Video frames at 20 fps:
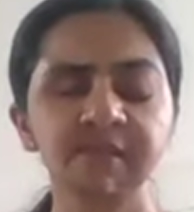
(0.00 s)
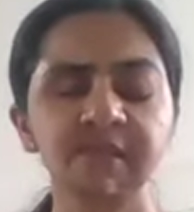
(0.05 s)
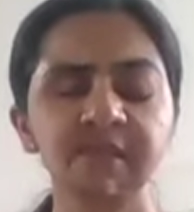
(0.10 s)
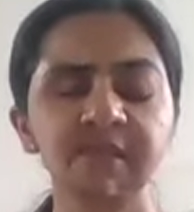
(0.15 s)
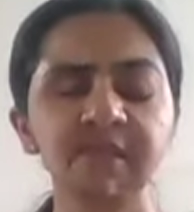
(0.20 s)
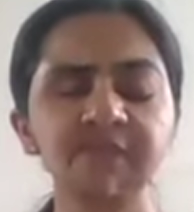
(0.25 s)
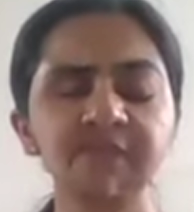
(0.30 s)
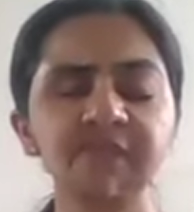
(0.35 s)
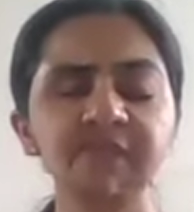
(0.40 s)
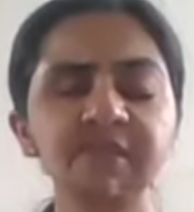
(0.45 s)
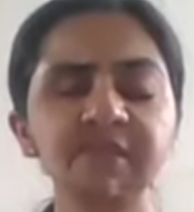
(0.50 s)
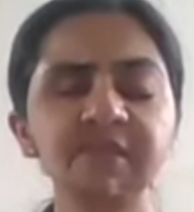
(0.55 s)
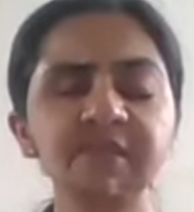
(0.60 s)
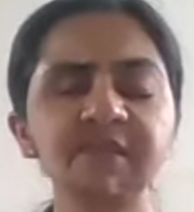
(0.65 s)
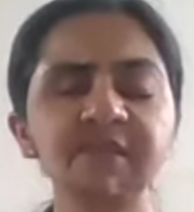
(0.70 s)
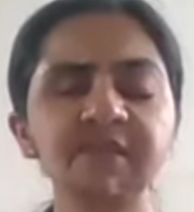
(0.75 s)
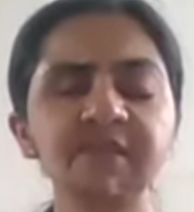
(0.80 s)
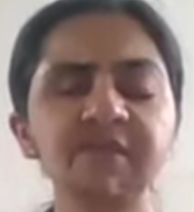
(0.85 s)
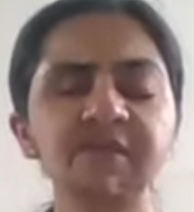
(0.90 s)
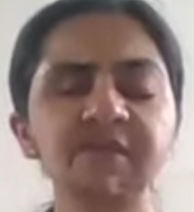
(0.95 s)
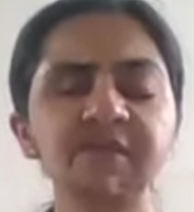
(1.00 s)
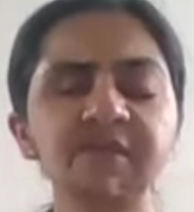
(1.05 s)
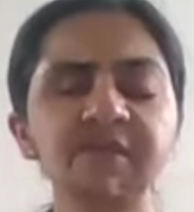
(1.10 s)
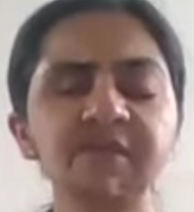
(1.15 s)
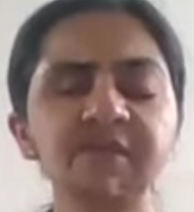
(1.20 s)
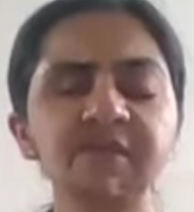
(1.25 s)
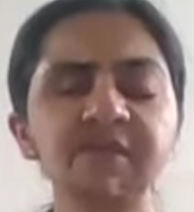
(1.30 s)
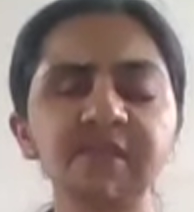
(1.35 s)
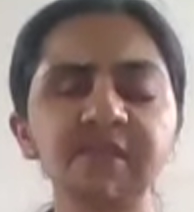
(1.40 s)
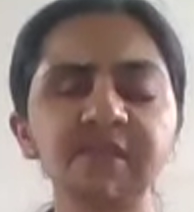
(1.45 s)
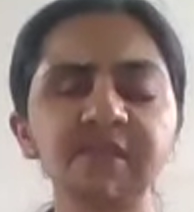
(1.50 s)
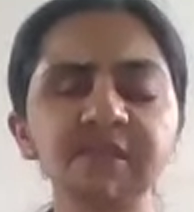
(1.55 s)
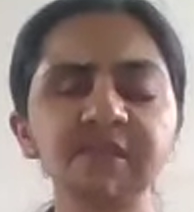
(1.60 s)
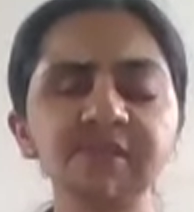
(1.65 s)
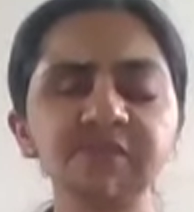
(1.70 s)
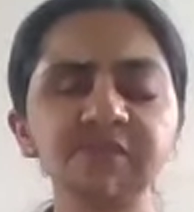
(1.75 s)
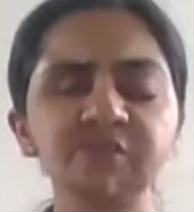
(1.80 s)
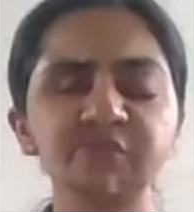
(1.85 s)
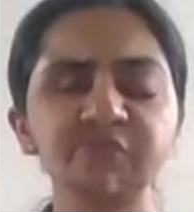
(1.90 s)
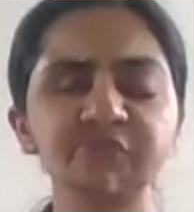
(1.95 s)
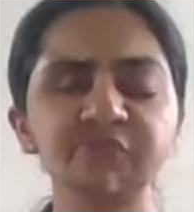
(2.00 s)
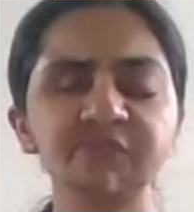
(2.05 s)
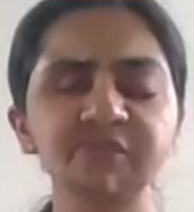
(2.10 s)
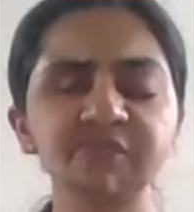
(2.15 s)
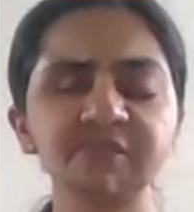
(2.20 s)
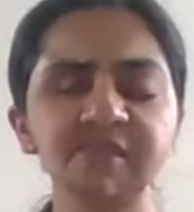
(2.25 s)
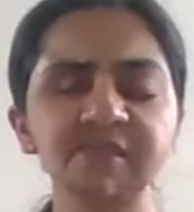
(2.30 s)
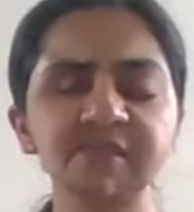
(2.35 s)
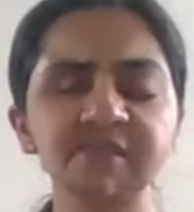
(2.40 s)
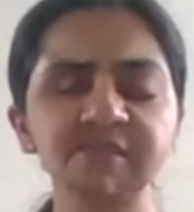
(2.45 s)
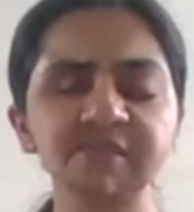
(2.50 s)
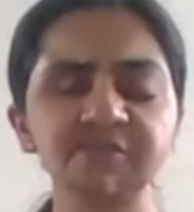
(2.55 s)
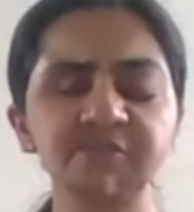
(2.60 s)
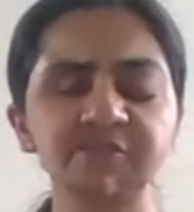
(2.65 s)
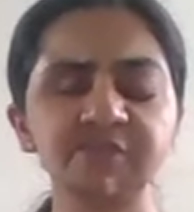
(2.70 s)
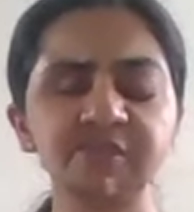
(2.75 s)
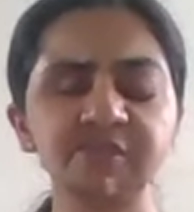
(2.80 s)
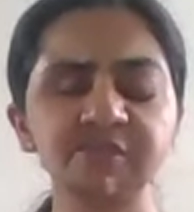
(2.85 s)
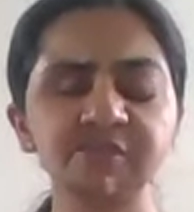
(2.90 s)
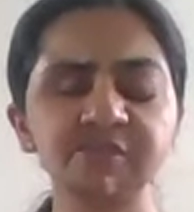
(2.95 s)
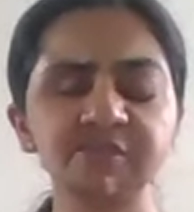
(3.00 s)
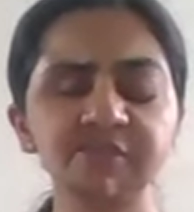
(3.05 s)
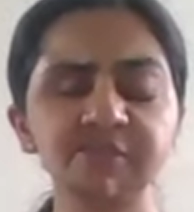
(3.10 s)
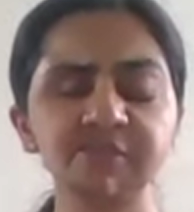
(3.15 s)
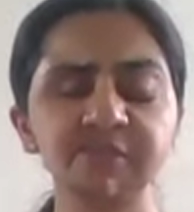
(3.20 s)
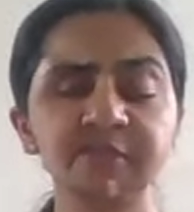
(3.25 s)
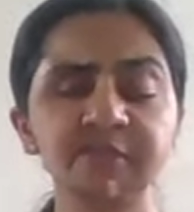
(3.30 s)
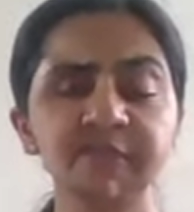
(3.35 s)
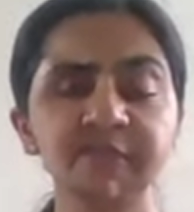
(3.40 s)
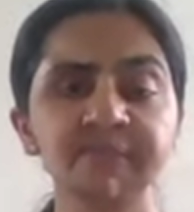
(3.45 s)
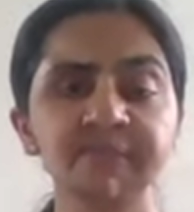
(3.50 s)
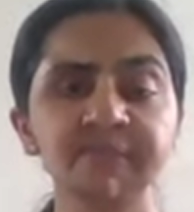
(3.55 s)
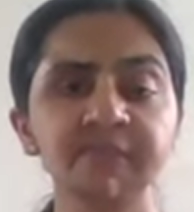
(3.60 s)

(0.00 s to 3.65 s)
leaving the awareness of the chest region.